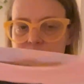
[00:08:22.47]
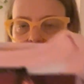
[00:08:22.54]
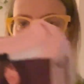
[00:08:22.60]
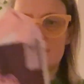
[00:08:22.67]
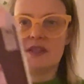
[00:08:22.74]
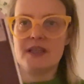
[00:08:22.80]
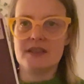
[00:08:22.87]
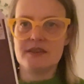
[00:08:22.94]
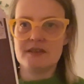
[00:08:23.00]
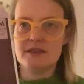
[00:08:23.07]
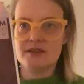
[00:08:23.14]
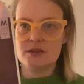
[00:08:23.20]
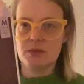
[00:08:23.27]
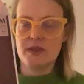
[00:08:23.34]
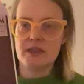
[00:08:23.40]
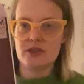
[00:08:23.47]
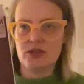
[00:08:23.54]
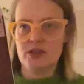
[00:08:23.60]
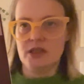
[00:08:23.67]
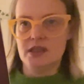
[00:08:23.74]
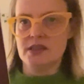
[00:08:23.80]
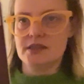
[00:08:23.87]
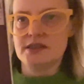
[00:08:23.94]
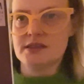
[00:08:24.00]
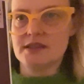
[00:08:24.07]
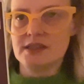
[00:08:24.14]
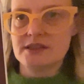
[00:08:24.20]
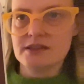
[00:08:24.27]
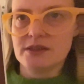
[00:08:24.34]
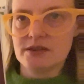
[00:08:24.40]
That's the sweatshirt, so
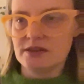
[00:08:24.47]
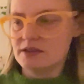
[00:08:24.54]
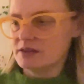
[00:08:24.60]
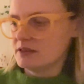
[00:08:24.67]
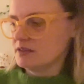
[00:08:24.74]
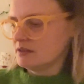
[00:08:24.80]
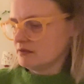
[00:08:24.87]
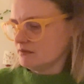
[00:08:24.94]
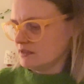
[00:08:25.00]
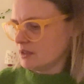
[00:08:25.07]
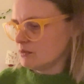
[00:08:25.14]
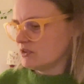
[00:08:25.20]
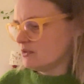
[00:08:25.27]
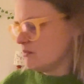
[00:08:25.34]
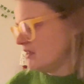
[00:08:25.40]
that's how it looks. That was from